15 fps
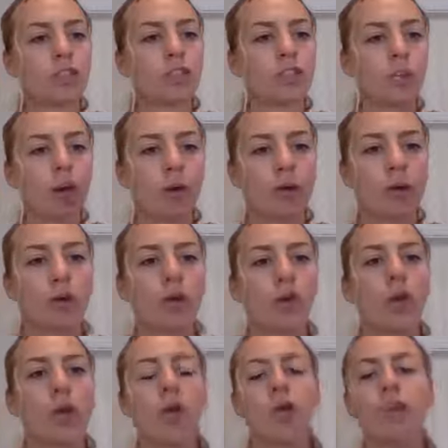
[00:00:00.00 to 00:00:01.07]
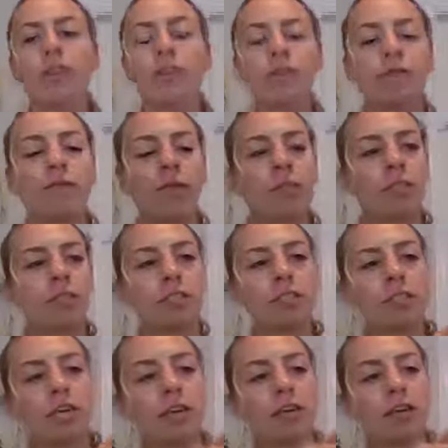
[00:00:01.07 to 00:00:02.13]
So the
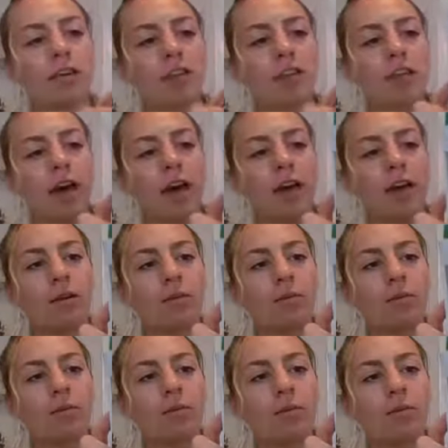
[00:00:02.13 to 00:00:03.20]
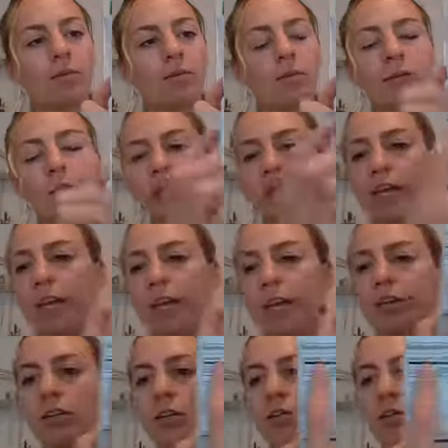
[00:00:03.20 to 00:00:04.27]
first thing that we're just going to kind